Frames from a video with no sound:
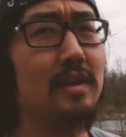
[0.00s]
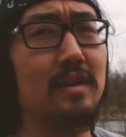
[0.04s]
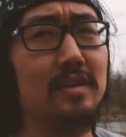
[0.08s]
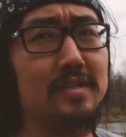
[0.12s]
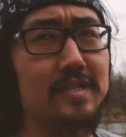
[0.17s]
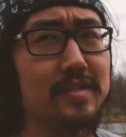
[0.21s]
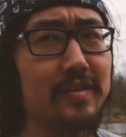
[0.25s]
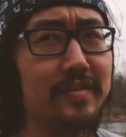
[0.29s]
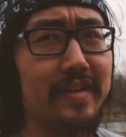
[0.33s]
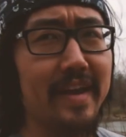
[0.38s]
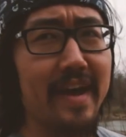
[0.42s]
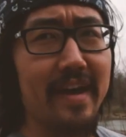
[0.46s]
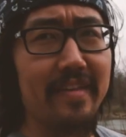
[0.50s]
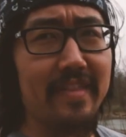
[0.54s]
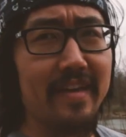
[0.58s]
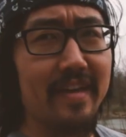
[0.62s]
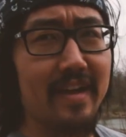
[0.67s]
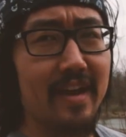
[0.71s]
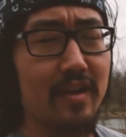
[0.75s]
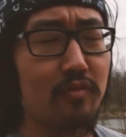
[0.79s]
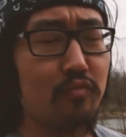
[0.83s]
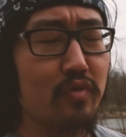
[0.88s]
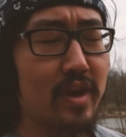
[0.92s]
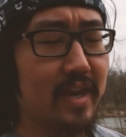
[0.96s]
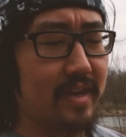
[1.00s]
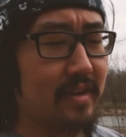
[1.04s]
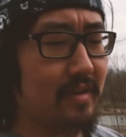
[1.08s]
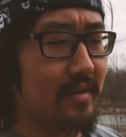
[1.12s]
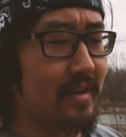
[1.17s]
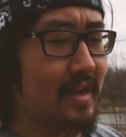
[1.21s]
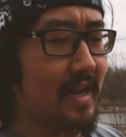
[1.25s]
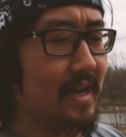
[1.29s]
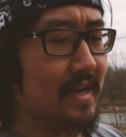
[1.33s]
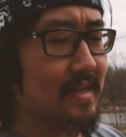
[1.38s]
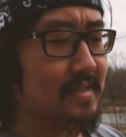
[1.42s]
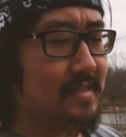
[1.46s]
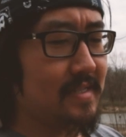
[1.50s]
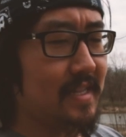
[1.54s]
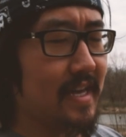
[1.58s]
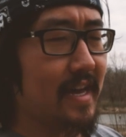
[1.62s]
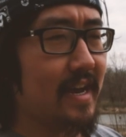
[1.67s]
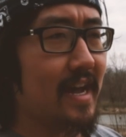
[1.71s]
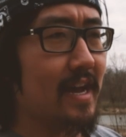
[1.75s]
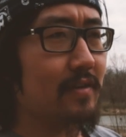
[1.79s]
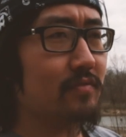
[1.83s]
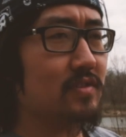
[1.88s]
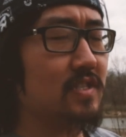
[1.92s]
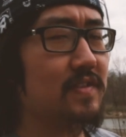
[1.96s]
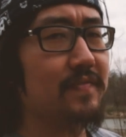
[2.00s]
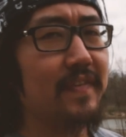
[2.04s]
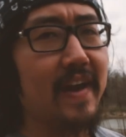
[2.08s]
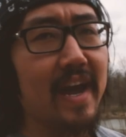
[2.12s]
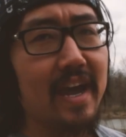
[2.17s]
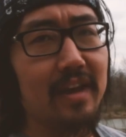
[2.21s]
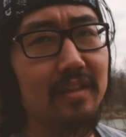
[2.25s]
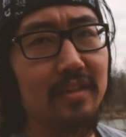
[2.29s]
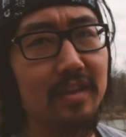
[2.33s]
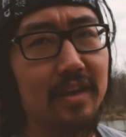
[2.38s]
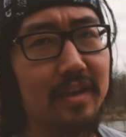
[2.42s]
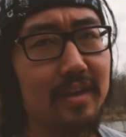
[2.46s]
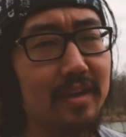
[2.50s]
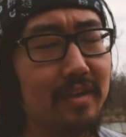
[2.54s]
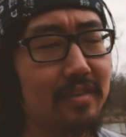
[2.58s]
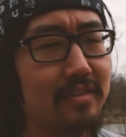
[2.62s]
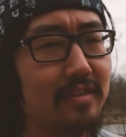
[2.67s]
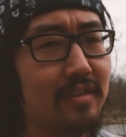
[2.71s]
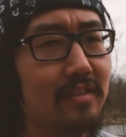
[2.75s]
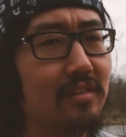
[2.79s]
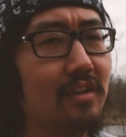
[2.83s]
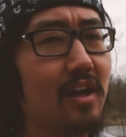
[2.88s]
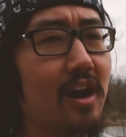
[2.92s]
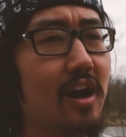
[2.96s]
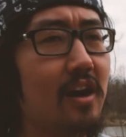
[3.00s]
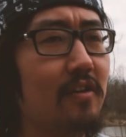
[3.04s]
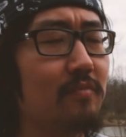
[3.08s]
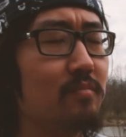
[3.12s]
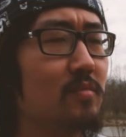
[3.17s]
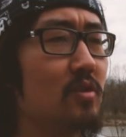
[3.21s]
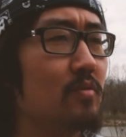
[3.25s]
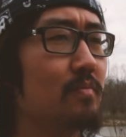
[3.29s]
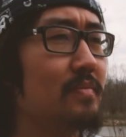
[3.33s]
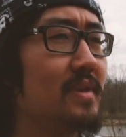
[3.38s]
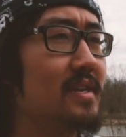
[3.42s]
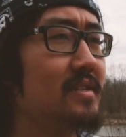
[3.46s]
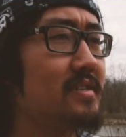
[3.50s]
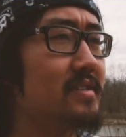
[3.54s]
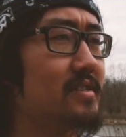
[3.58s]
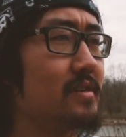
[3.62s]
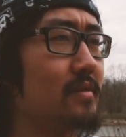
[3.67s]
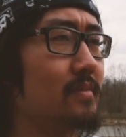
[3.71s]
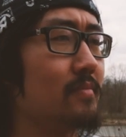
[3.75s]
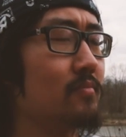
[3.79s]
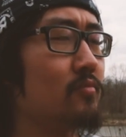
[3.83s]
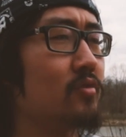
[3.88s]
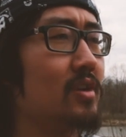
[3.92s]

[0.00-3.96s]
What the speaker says: So now that I recognize that I was violating the law of momentum,